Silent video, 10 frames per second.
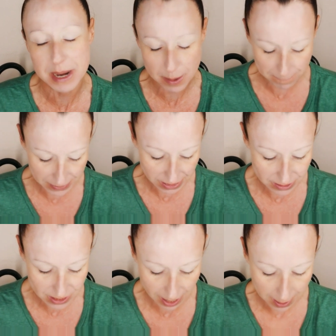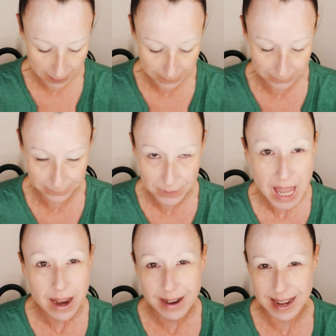me, but
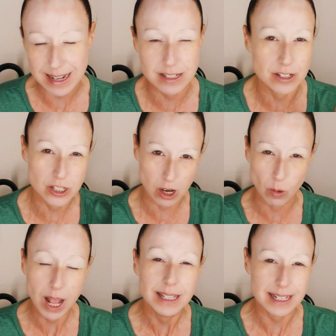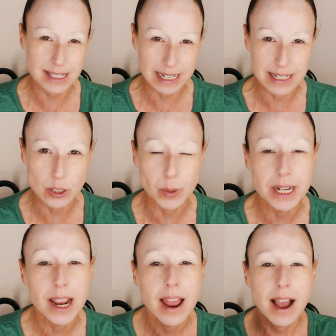yes, so let's get into
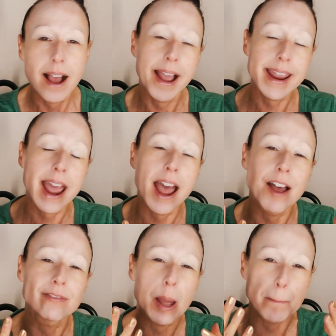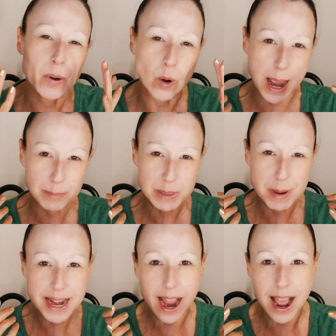it. I have primed
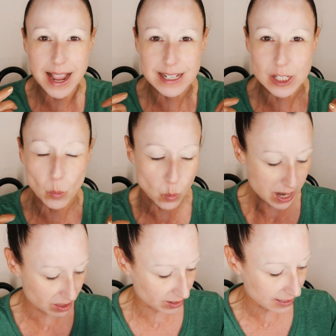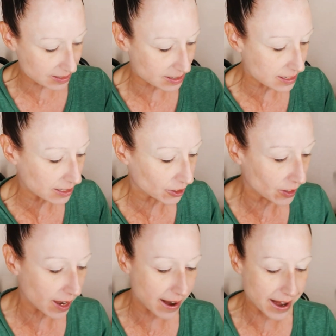my eyes with
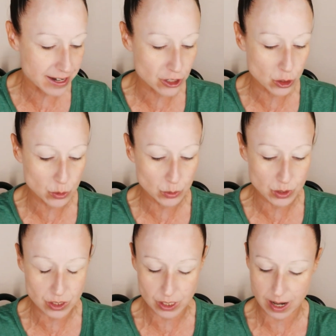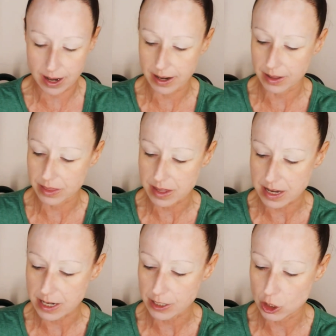concealer. I used
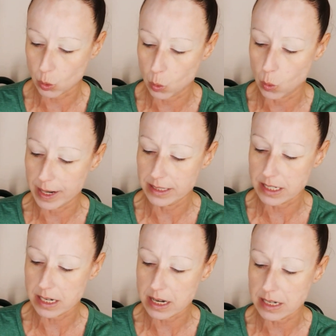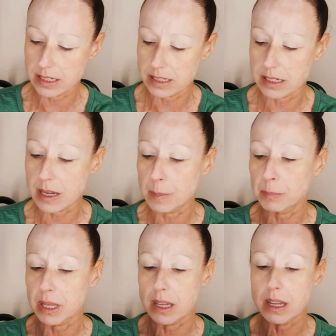the 20
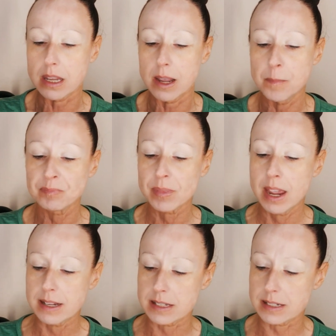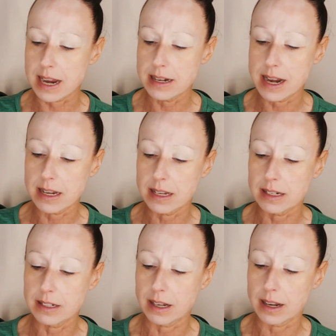CP Stay
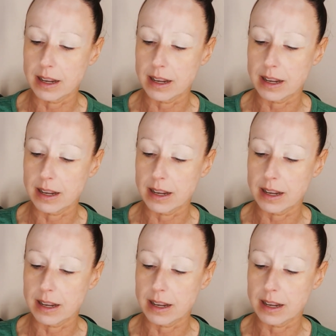Naked